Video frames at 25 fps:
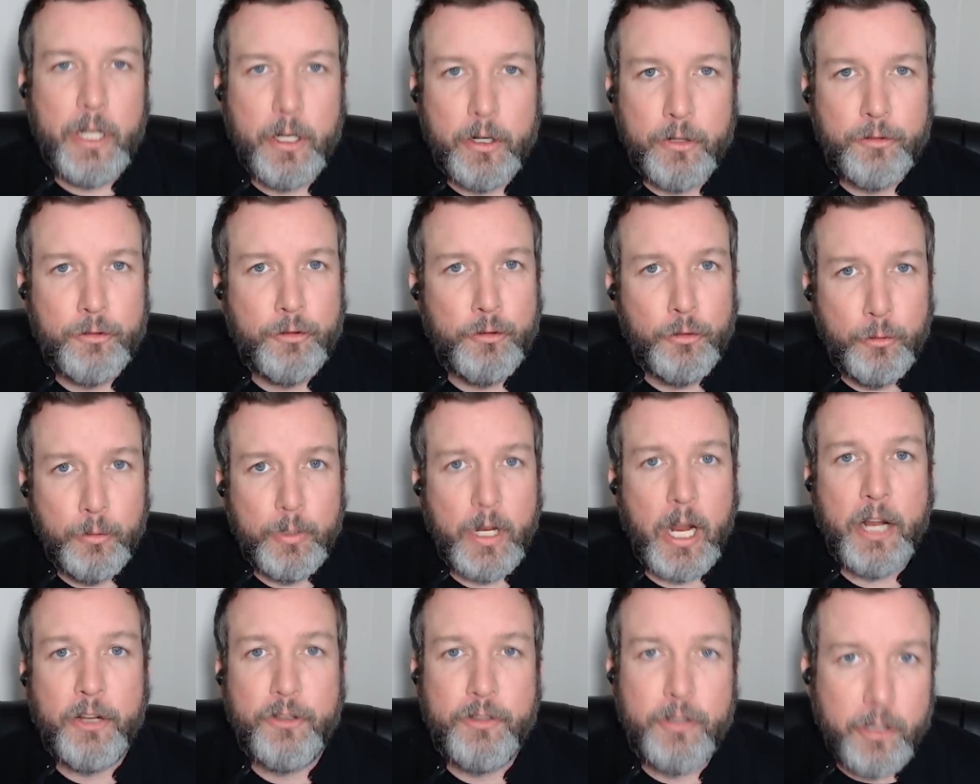hear two
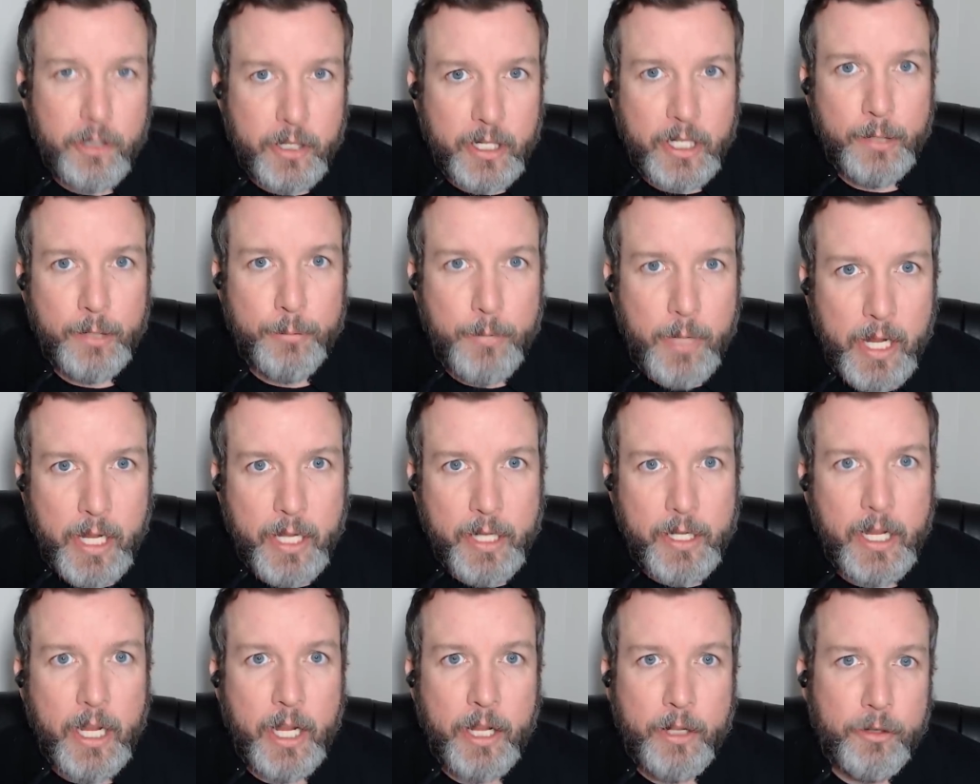Nigerian
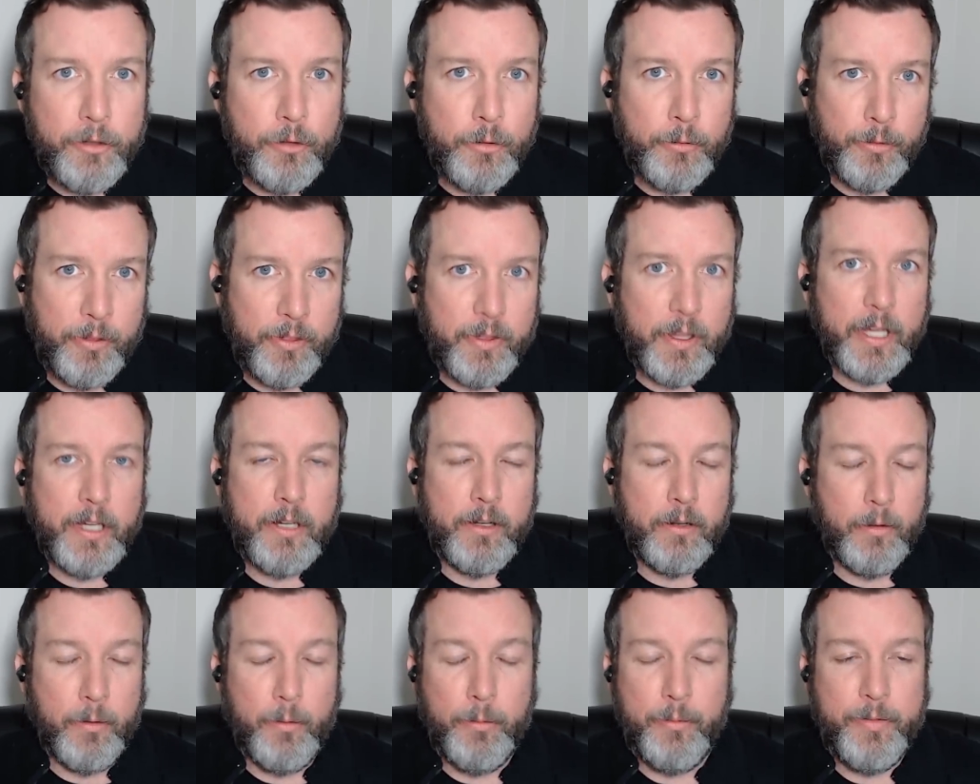men and you
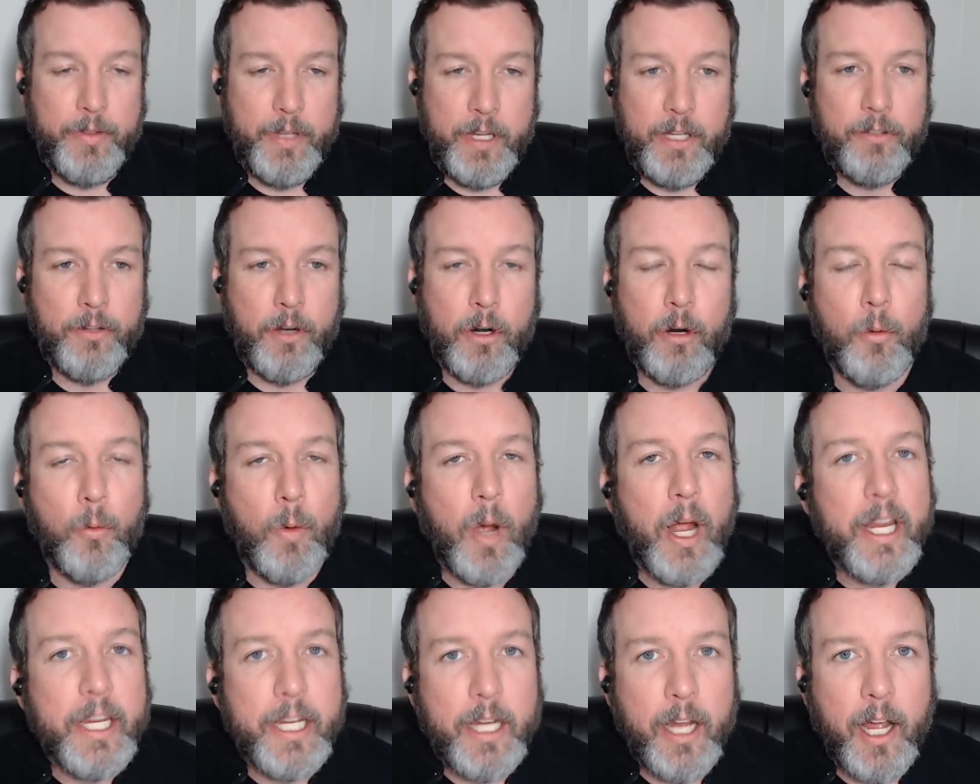think, oh, these aren't
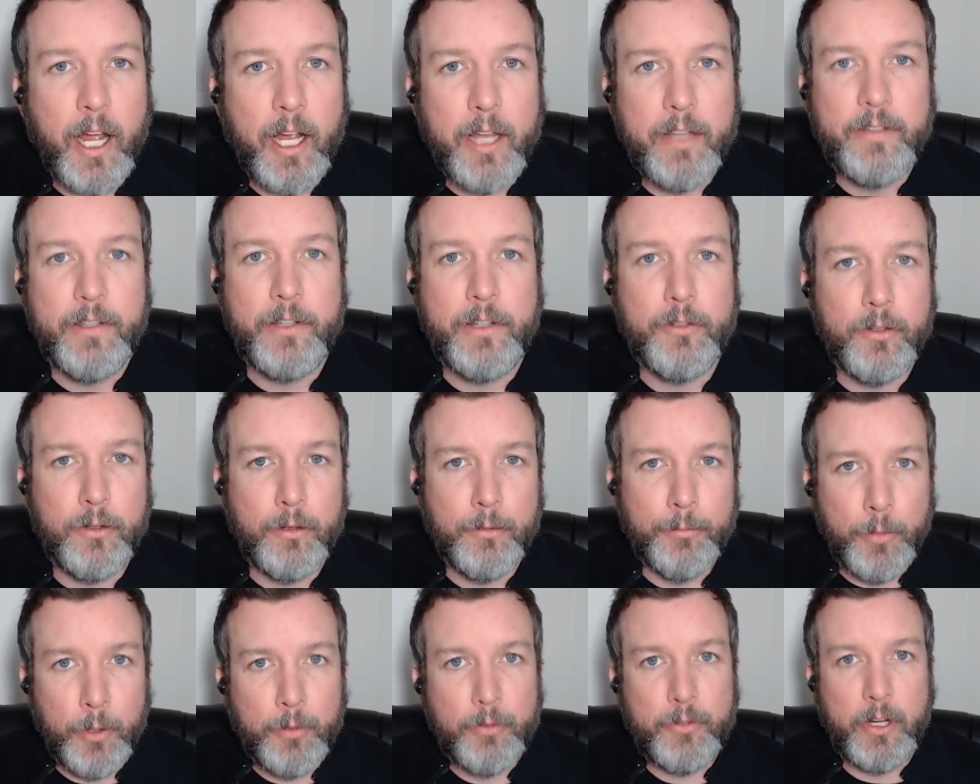white guys. These
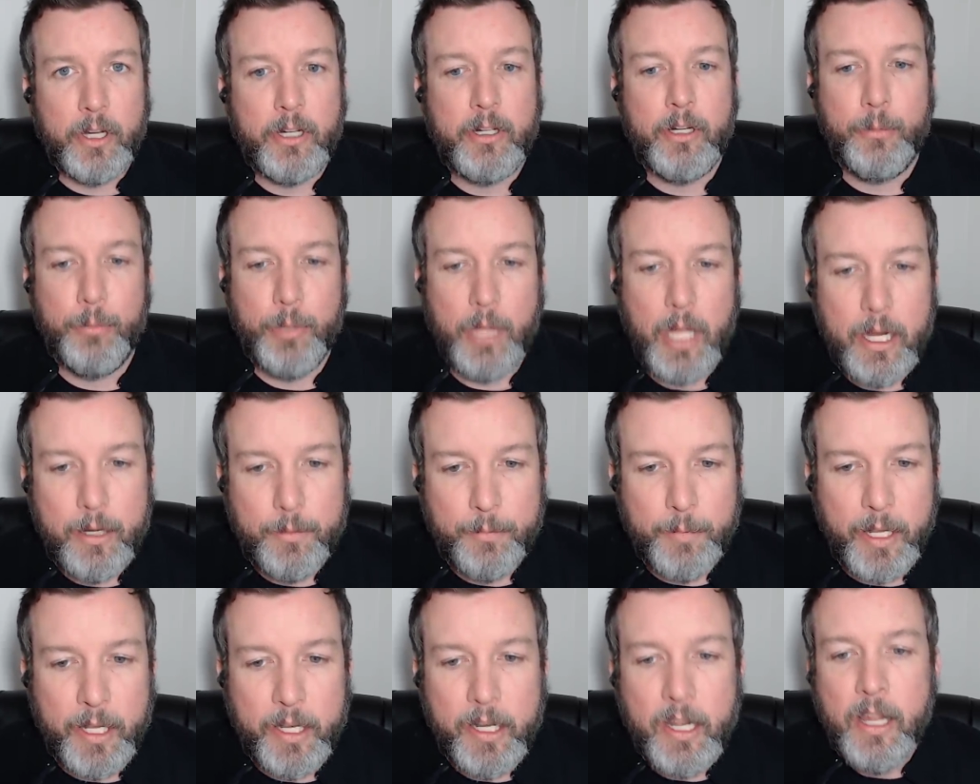are most likely
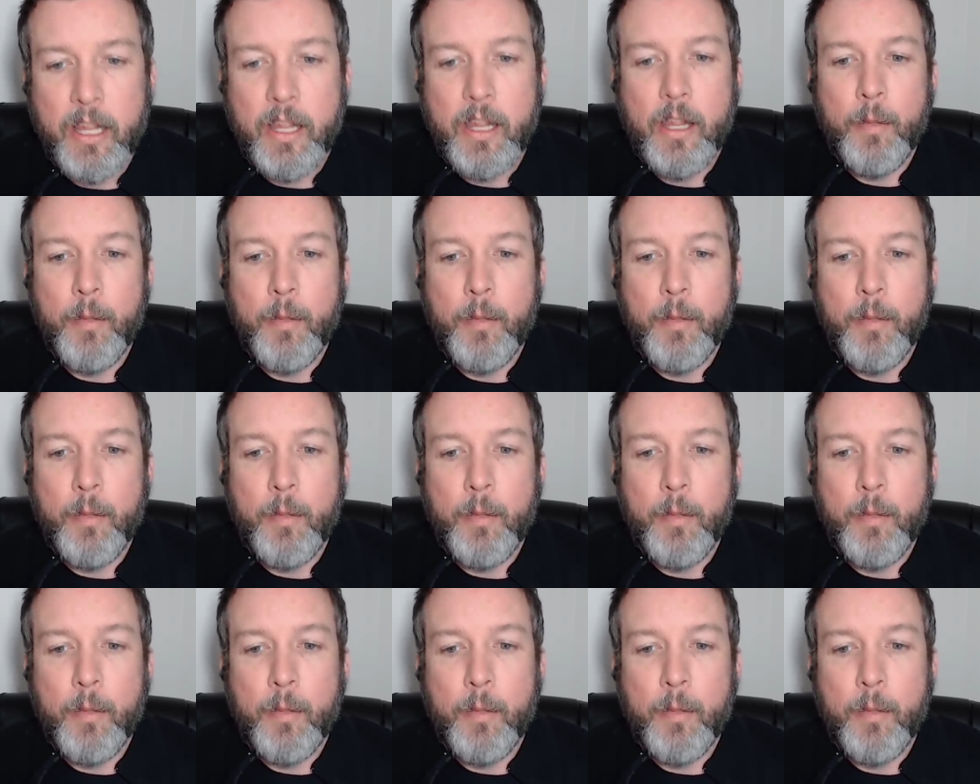black men.